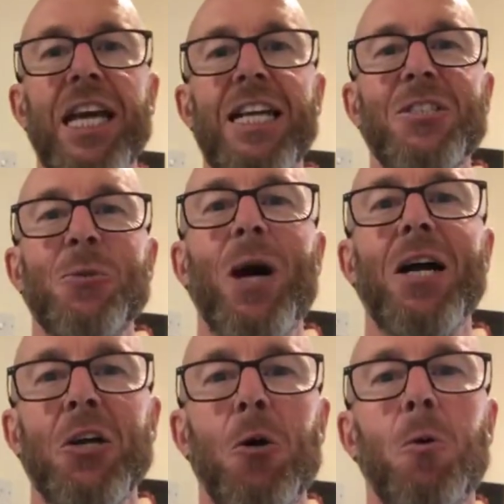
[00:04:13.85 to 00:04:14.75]
and how
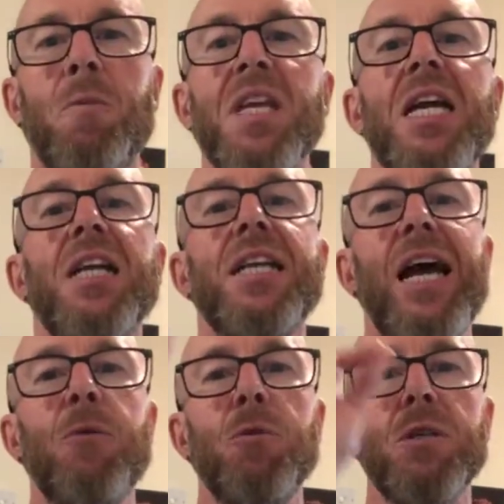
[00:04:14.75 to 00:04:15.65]
we're going to get to
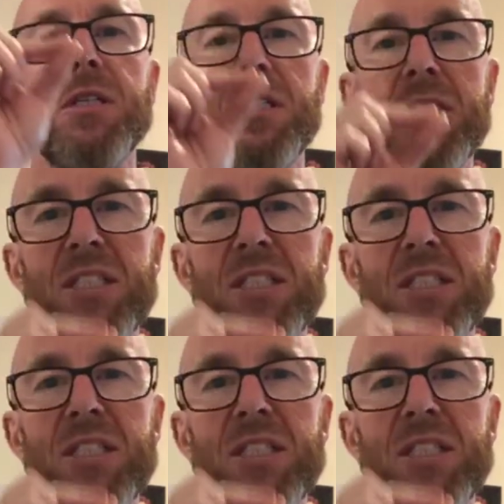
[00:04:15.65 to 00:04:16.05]
our goal.